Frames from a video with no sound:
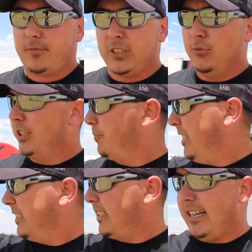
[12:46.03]
which
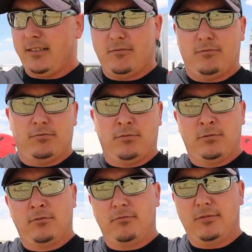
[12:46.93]
means that
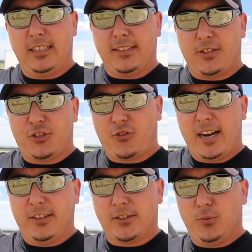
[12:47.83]
the
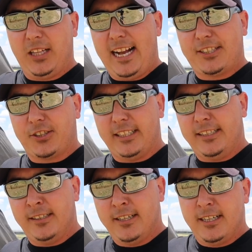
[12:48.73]
trailer will actually
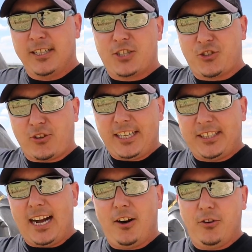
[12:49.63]
stretch
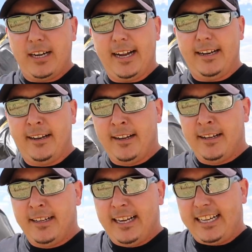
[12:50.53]
out, and
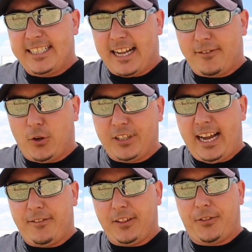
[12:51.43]
instead of only
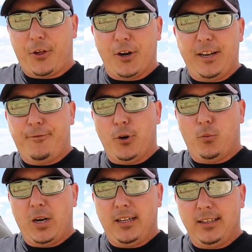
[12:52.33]
having the 30-foot
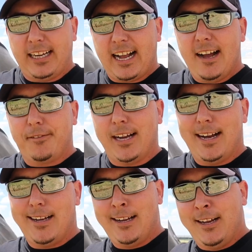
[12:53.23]
well like I've
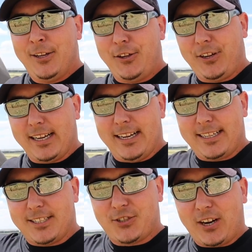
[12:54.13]
got, it could
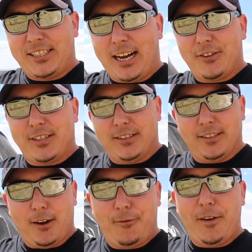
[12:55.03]
stretch out
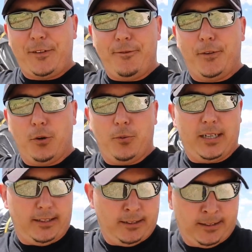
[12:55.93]
to a 50-foot well.